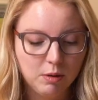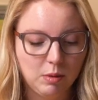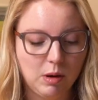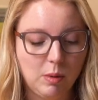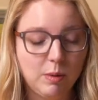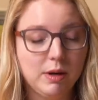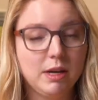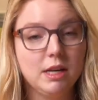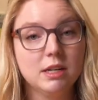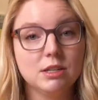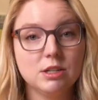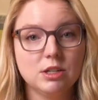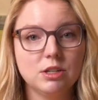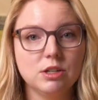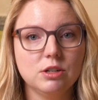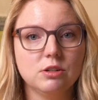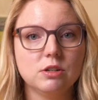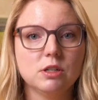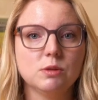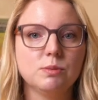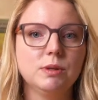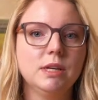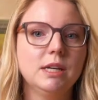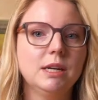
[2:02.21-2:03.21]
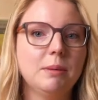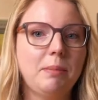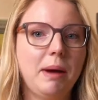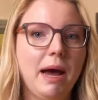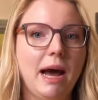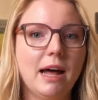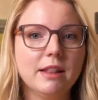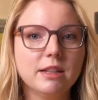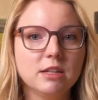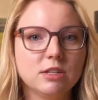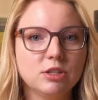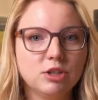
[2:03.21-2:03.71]
what we need to do is we need to
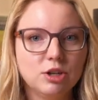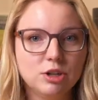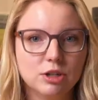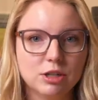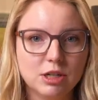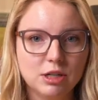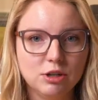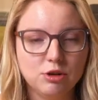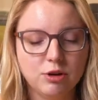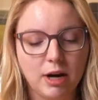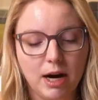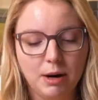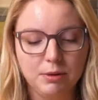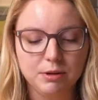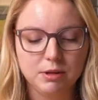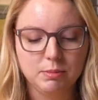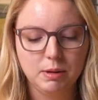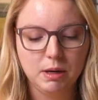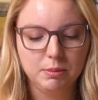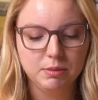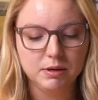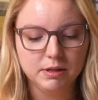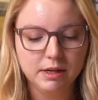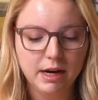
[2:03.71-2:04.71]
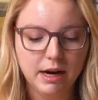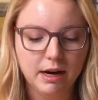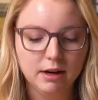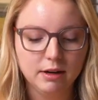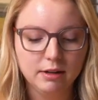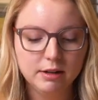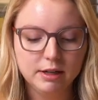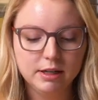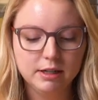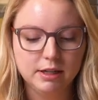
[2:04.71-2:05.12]
pat this turkey dry with a paper towel,